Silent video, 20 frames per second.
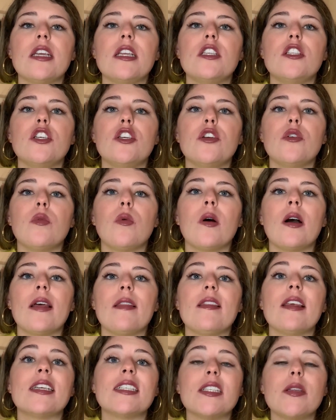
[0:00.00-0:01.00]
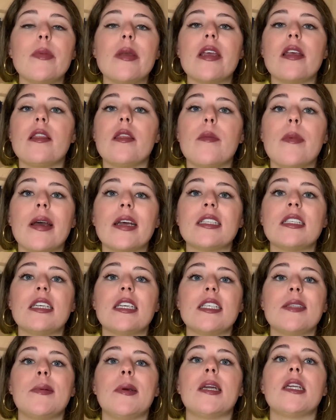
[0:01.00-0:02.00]
do want this to be the best
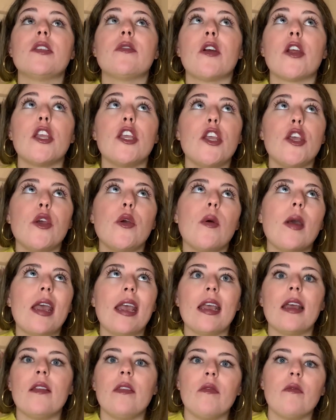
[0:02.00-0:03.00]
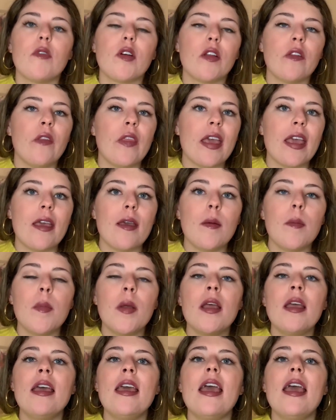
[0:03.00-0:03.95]
experience for you and for them.